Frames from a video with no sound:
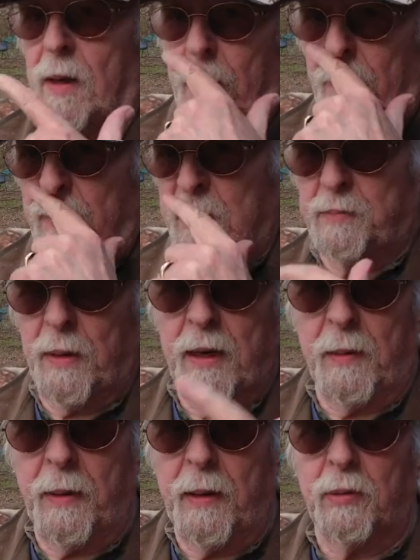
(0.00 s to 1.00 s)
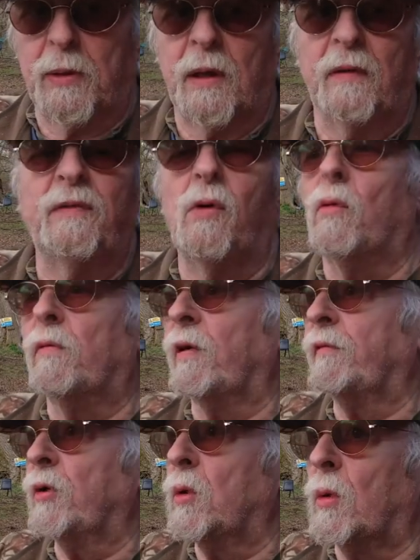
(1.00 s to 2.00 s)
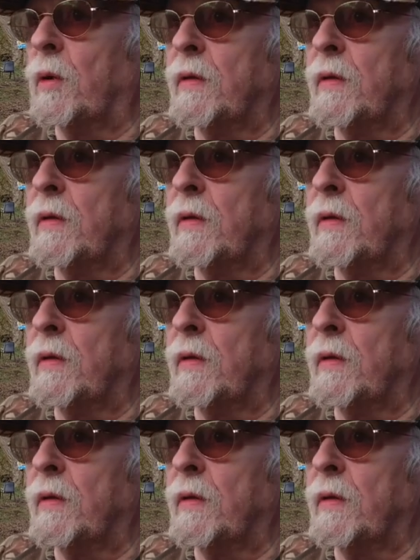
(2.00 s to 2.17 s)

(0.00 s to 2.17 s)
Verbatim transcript: Um, there's plenty of people done a full review